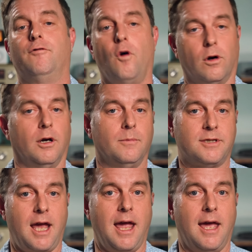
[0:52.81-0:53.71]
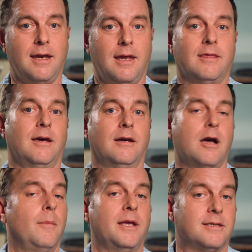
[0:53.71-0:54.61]
forums, and the
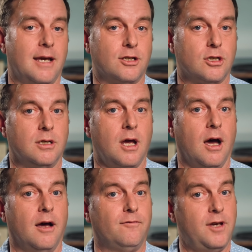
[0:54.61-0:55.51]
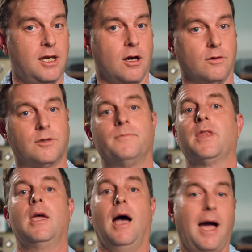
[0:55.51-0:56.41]
comment section of videos.
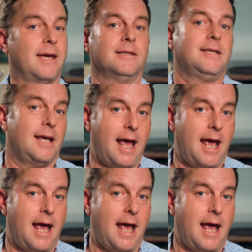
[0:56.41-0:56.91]
I can see it